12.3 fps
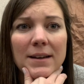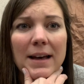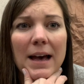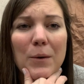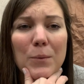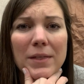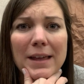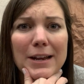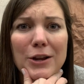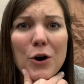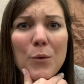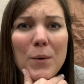How will they
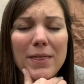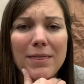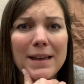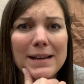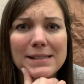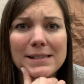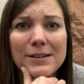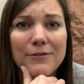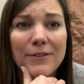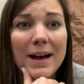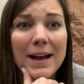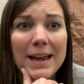know what things to
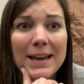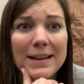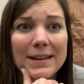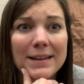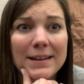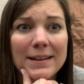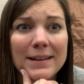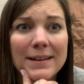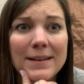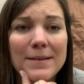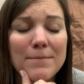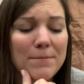find?
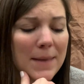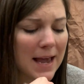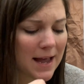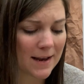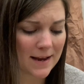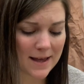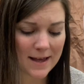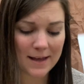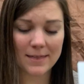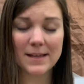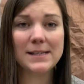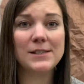Man,
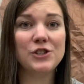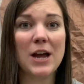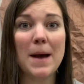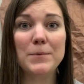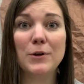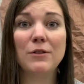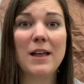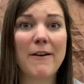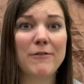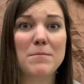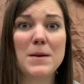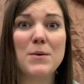this chapter
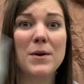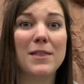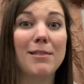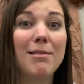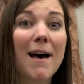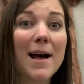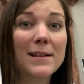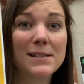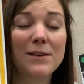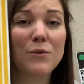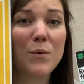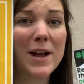left me with lots
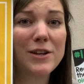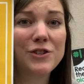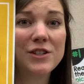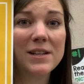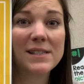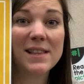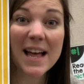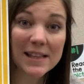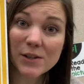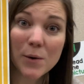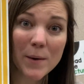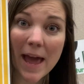of questions, and
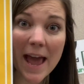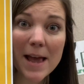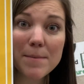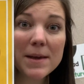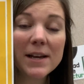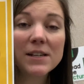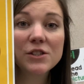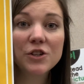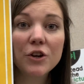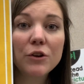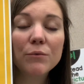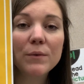that's okay because
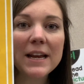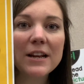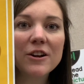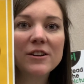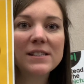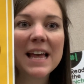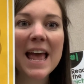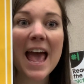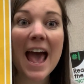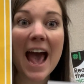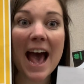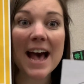good readers
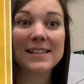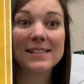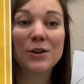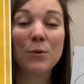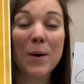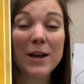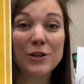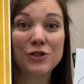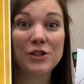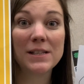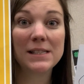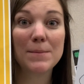ask
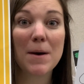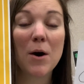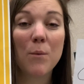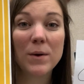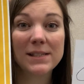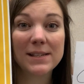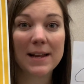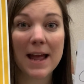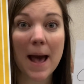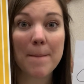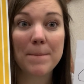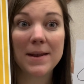questions about what's gonna
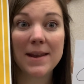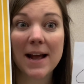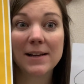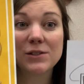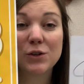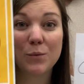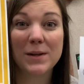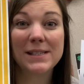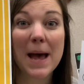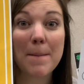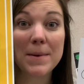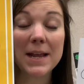happen next or what's
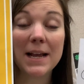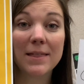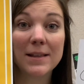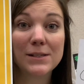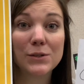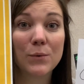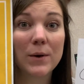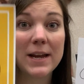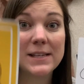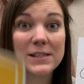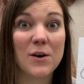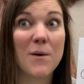happening in the story.
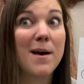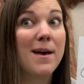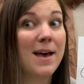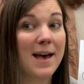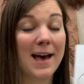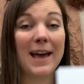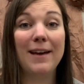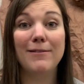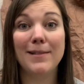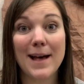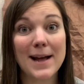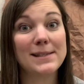So I have
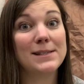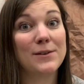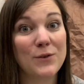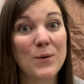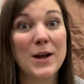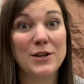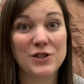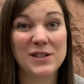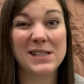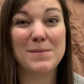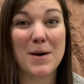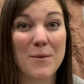lots of
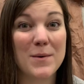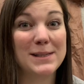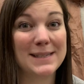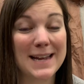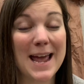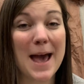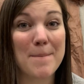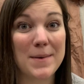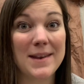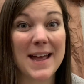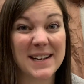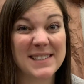questions about what's gonna
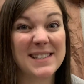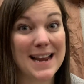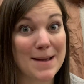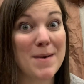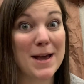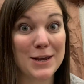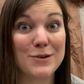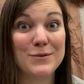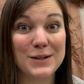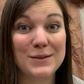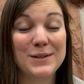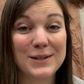happen next, and I bet you
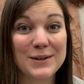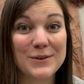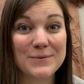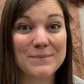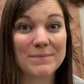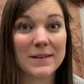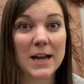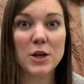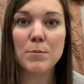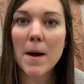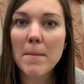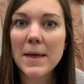do too. And you
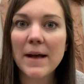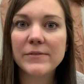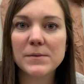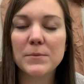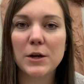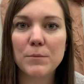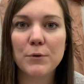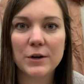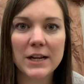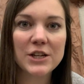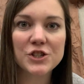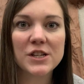probably have some good
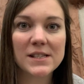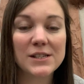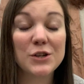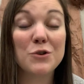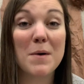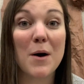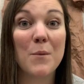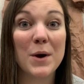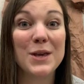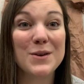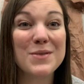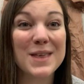predictions too about
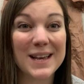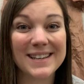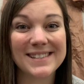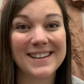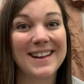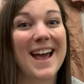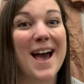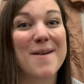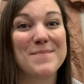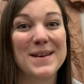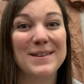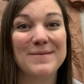what you think is gonna
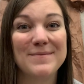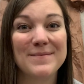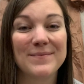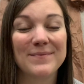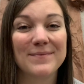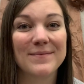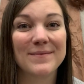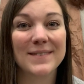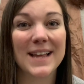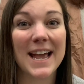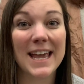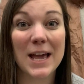happen.
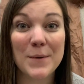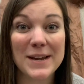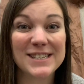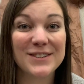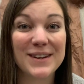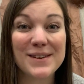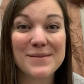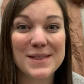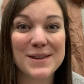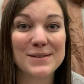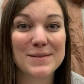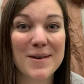I can't wait to read with
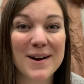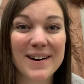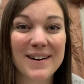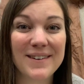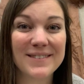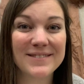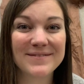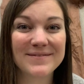you tomorrow.